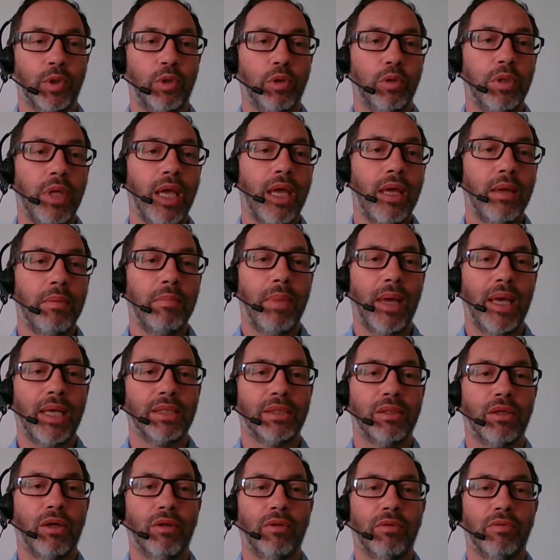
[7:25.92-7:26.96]
Today,
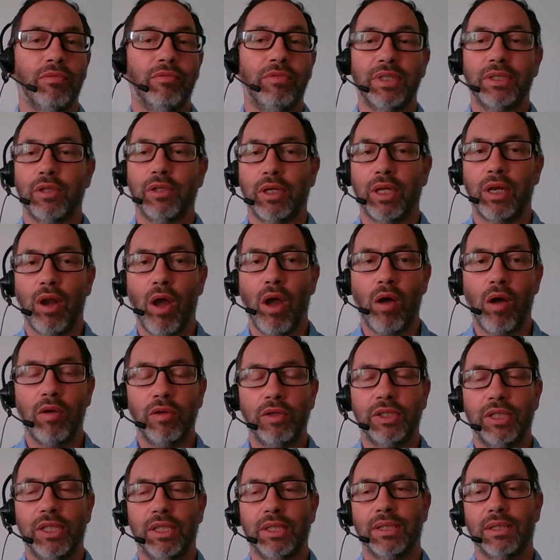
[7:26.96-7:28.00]
based on these
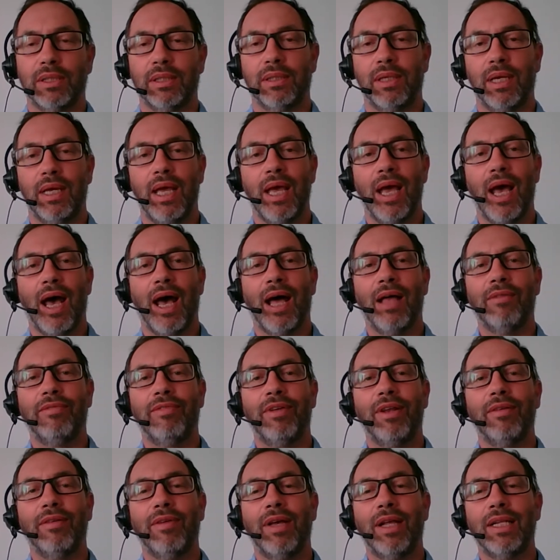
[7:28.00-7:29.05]
technologies,
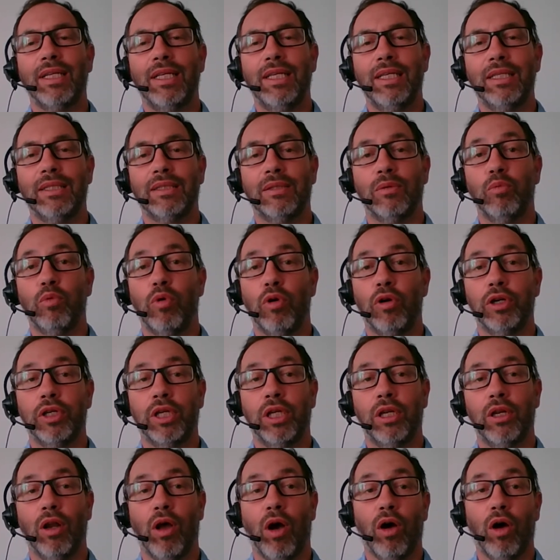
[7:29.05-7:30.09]
Alfalaval is
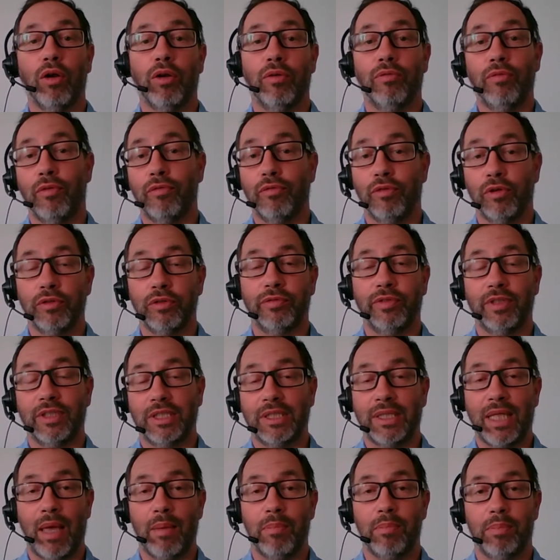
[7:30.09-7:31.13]
working on the further
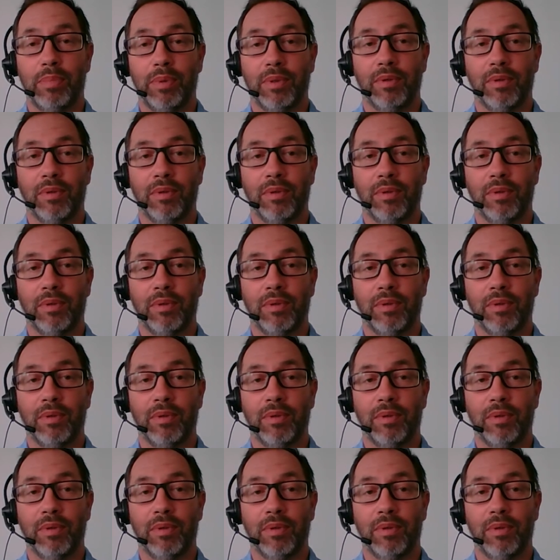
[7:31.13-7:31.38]
step,